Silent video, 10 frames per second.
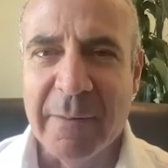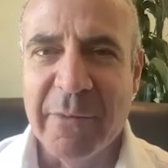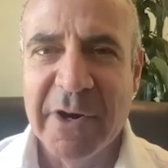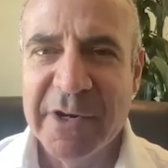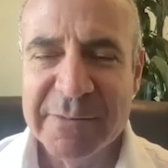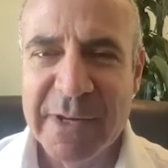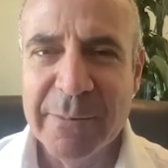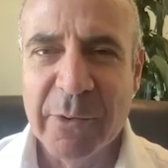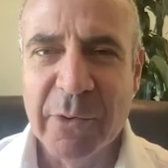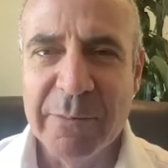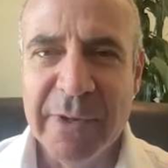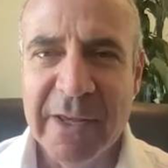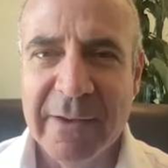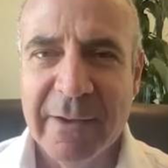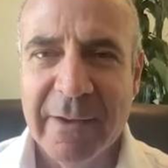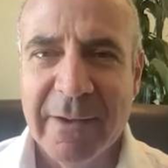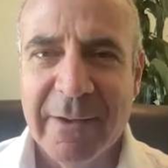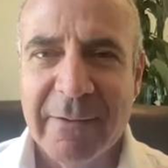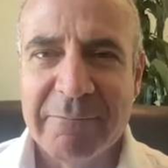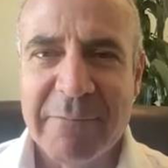British people could be
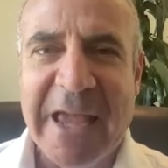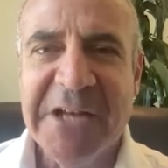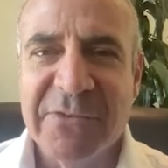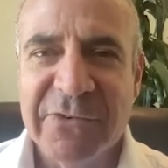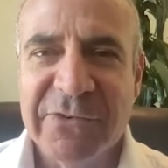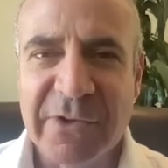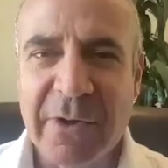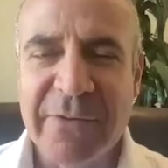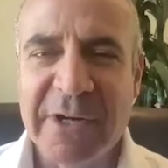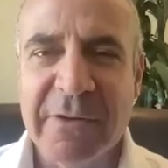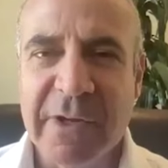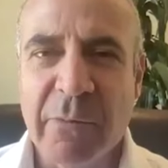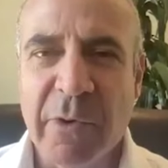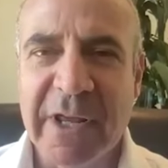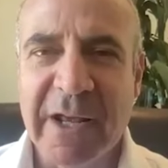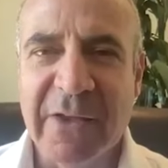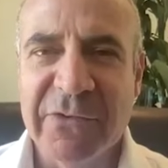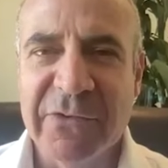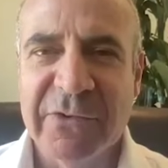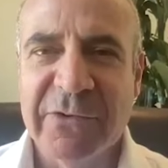agents, effectively working
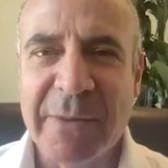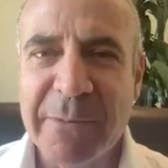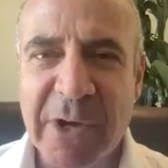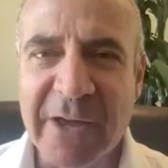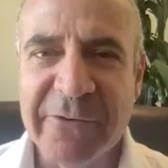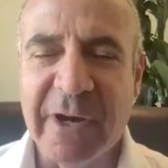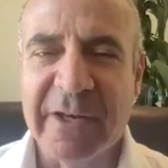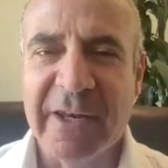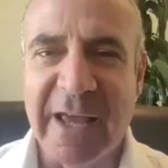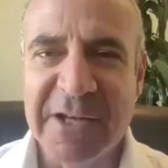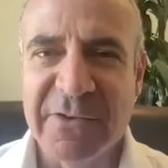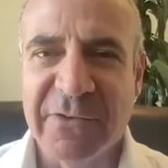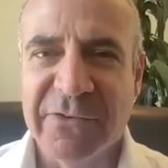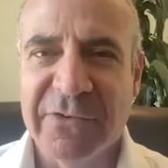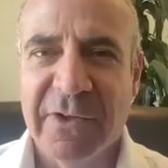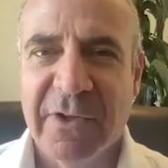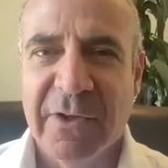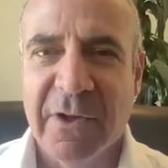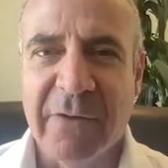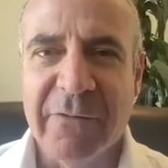as subcontracting agents
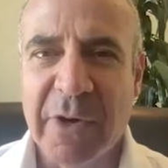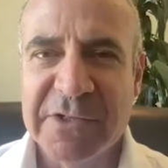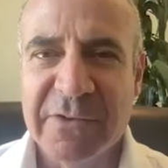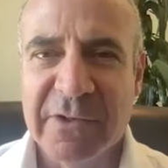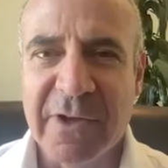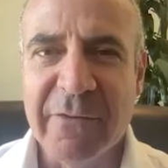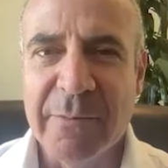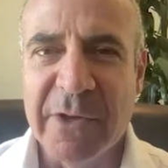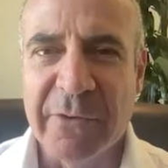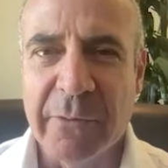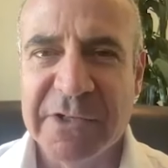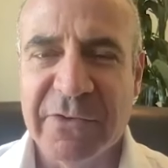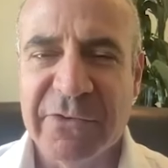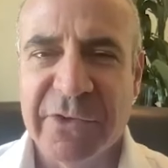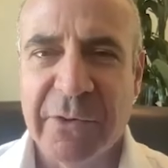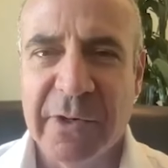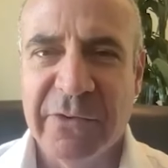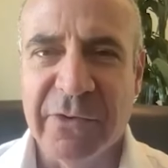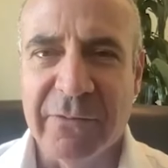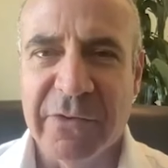of the Russian government or Russian security
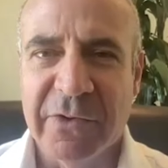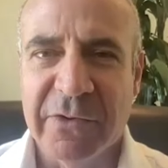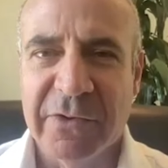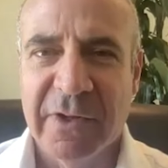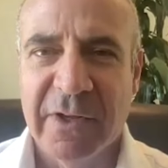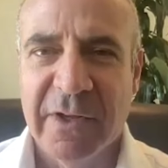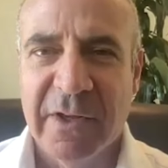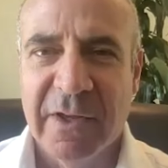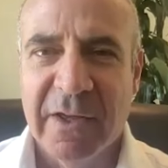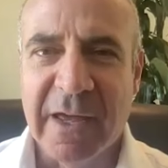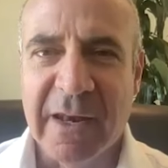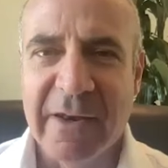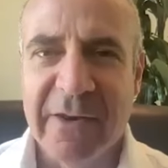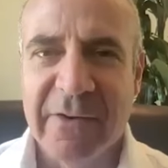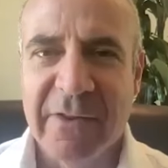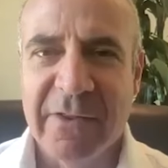services. And